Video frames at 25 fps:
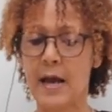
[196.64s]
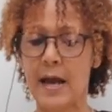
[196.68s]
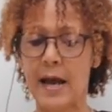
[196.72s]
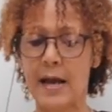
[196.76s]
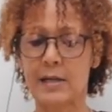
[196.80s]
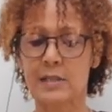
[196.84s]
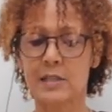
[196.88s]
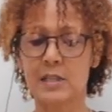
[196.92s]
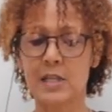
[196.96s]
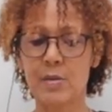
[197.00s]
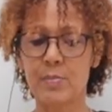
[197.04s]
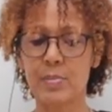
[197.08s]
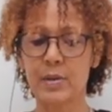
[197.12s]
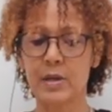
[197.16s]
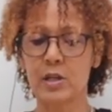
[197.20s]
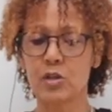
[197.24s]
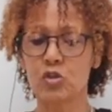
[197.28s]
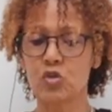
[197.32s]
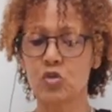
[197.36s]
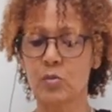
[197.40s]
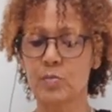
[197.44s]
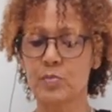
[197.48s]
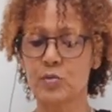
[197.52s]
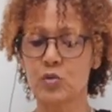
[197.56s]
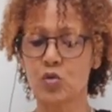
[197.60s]
As they begin
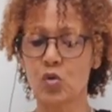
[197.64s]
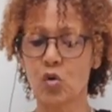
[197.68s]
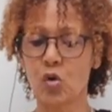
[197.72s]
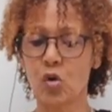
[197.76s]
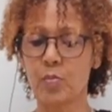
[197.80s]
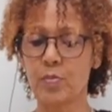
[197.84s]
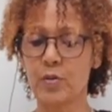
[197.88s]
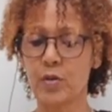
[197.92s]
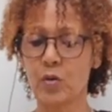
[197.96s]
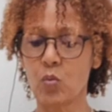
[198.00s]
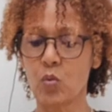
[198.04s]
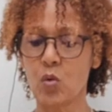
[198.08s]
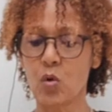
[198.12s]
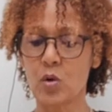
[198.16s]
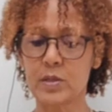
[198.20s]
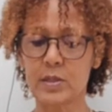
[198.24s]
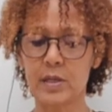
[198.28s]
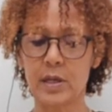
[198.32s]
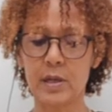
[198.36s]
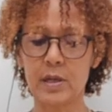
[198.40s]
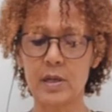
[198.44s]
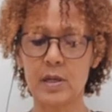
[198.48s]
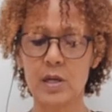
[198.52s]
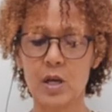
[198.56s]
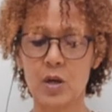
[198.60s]
to absorb the
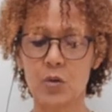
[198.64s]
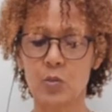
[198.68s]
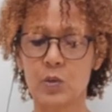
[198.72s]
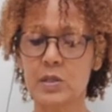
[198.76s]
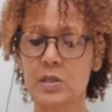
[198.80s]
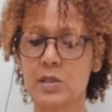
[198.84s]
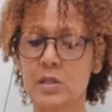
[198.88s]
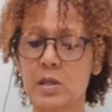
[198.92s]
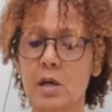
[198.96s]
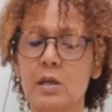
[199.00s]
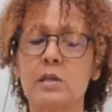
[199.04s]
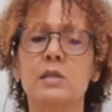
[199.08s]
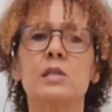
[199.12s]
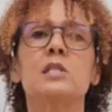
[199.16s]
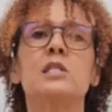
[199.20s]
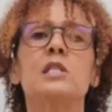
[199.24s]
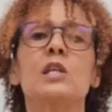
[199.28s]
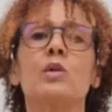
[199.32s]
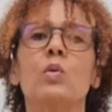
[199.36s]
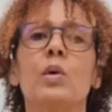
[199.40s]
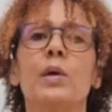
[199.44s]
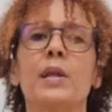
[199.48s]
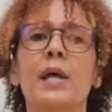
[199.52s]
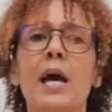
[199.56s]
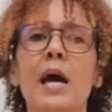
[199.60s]
water, we start to
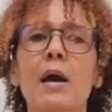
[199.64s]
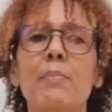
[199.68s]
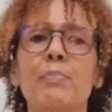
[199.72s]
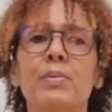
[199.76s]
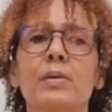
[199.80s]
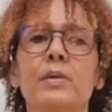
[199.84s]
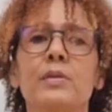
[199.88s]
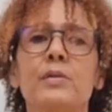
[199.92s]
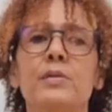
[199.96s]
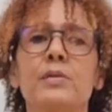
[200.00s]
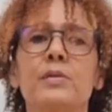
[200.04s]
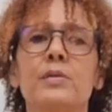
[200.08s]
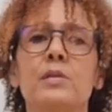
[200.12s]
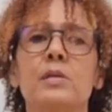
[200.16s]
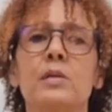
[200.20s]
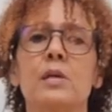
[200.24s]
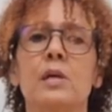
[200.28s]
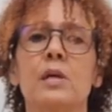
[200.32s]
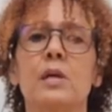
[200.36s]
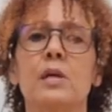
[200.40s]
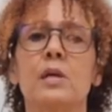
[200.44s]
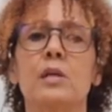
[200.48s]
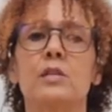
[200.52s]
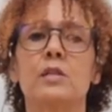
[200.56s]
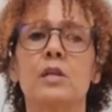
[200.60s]
see what happens
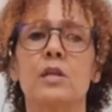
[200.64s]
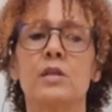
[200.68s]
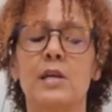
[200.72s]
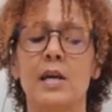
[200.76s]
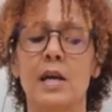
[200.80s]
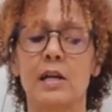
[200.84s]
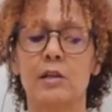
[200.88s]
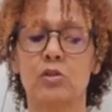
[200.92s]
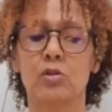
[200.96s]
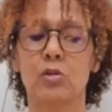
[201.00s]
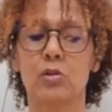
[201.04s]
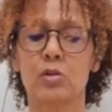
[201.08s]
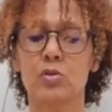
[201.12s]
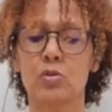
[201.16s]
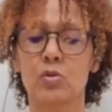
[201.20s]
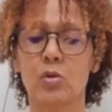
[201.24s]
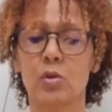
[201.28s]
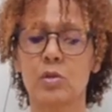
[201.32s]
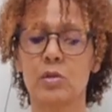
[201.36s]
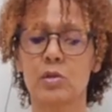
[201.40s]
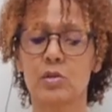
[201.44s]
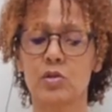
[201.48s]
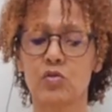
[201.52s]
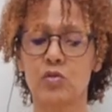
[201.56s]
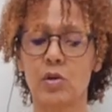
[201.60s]
to the actual
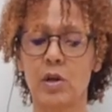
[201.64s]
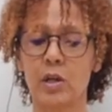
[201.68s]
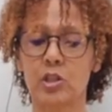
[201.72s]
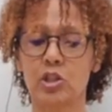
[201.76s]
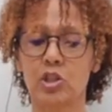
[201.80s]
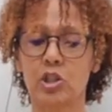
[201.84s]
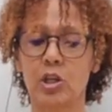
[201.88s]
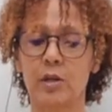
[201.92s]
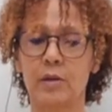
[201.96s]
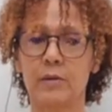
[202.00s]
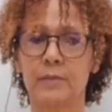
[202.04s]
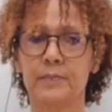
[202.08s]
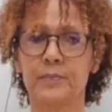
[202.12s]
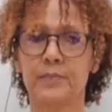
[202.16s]
soil structure.